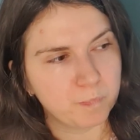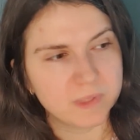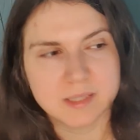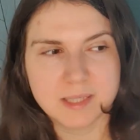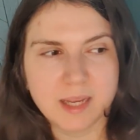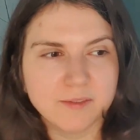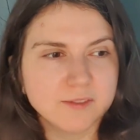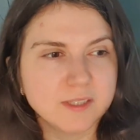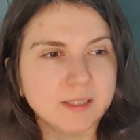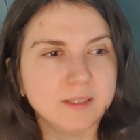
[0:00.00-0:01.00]

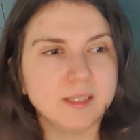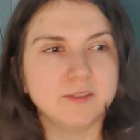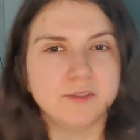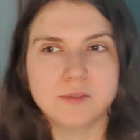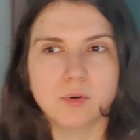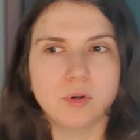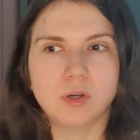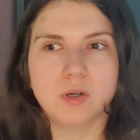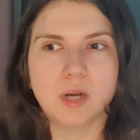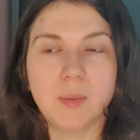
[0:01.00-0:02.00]
safety, need
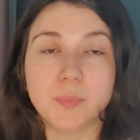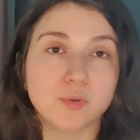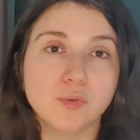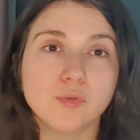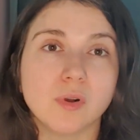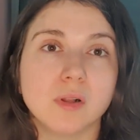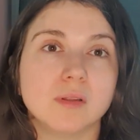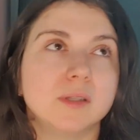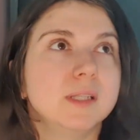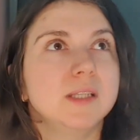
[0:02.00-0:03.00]
for approval,
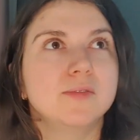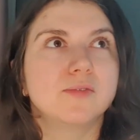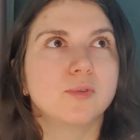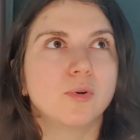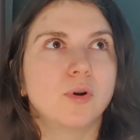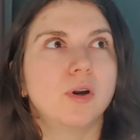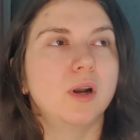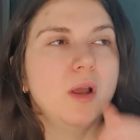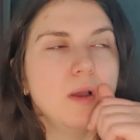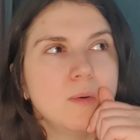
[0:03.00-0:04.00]
need for
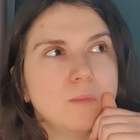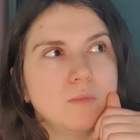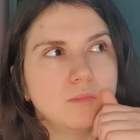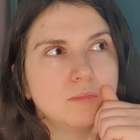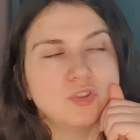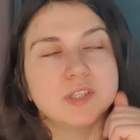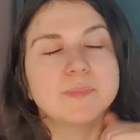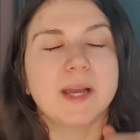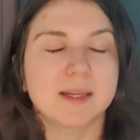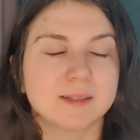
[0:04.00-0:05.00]

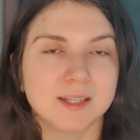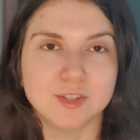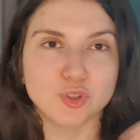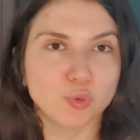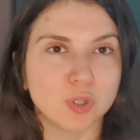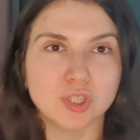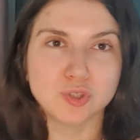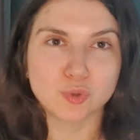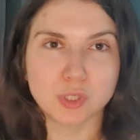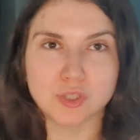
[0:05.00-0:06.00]
respect, and so on and
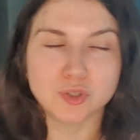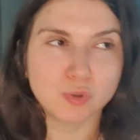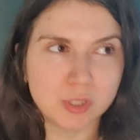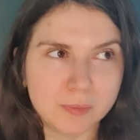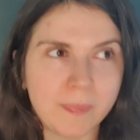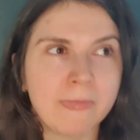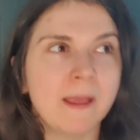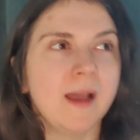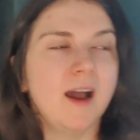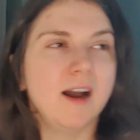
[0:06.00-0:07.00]
so on and so on.
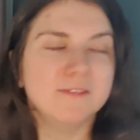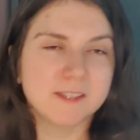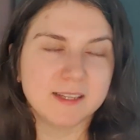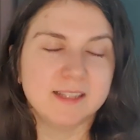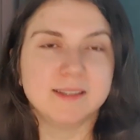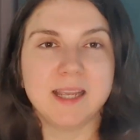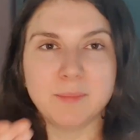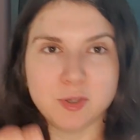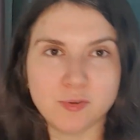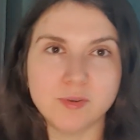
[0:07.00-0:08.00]
After that, name
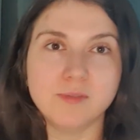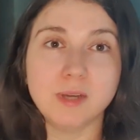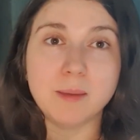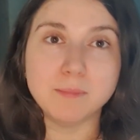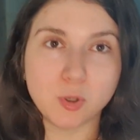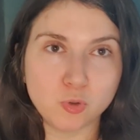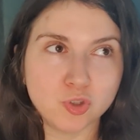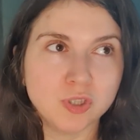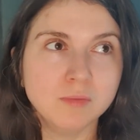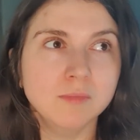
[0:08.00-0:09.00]
your
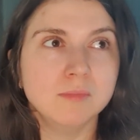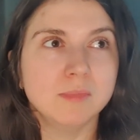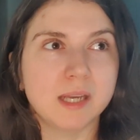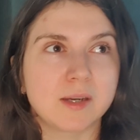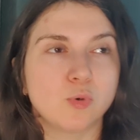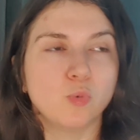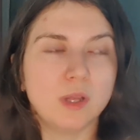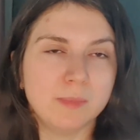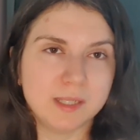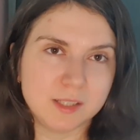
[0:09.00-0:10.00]
emotion. Like
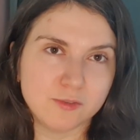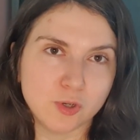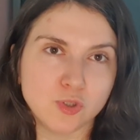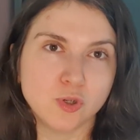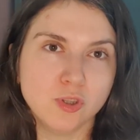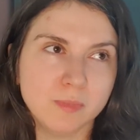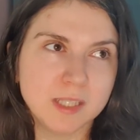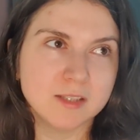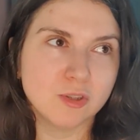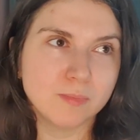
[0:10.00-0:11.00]
when my need for autonomy
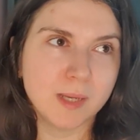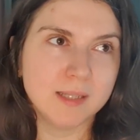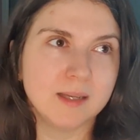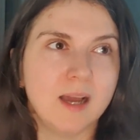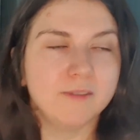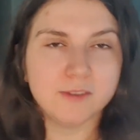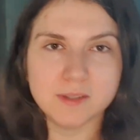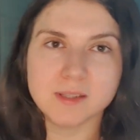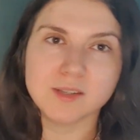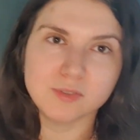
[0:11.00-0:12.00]
is not met, I
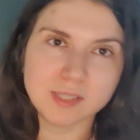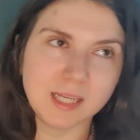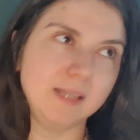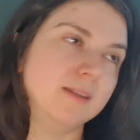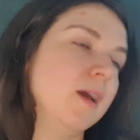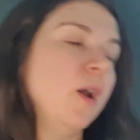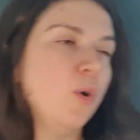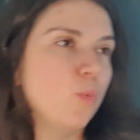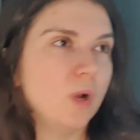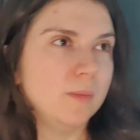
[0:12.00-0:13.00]
feel irritated.
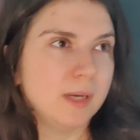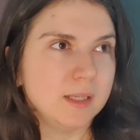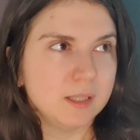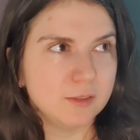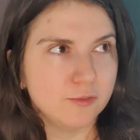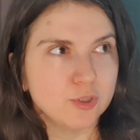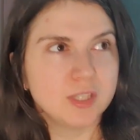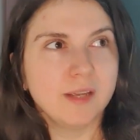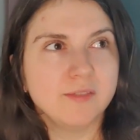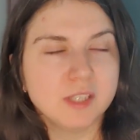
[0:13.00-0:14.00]
When my need for
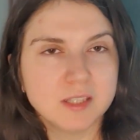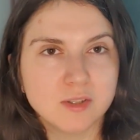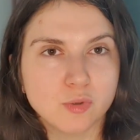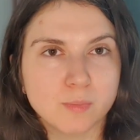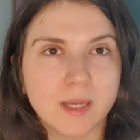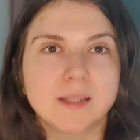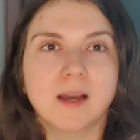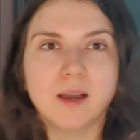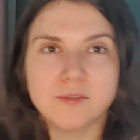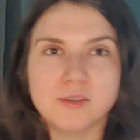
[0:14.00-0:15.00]
safety is not met,
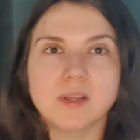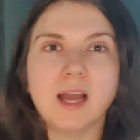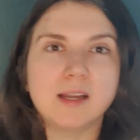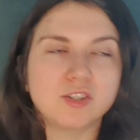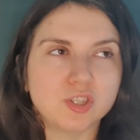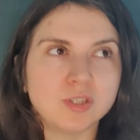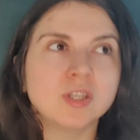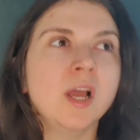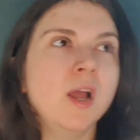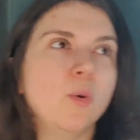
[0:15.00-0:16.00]
I feel anxious.
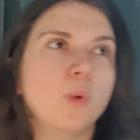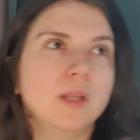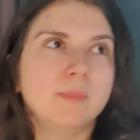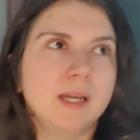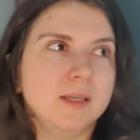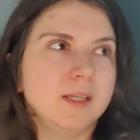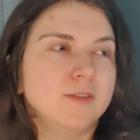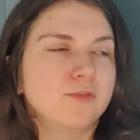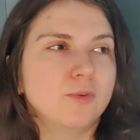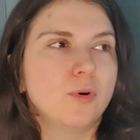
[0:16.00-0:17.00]
When my need
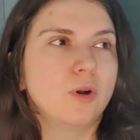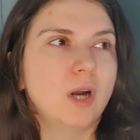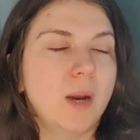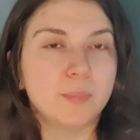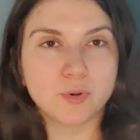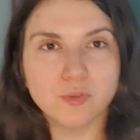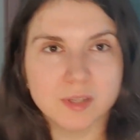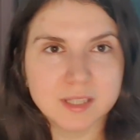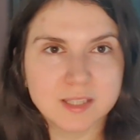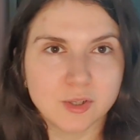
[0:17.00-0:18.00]
for
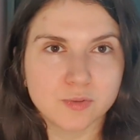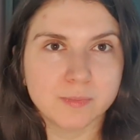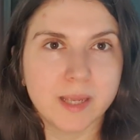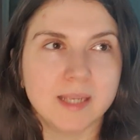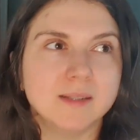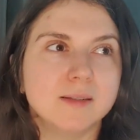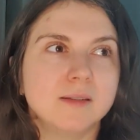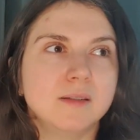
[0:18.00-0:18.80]
approval is not met,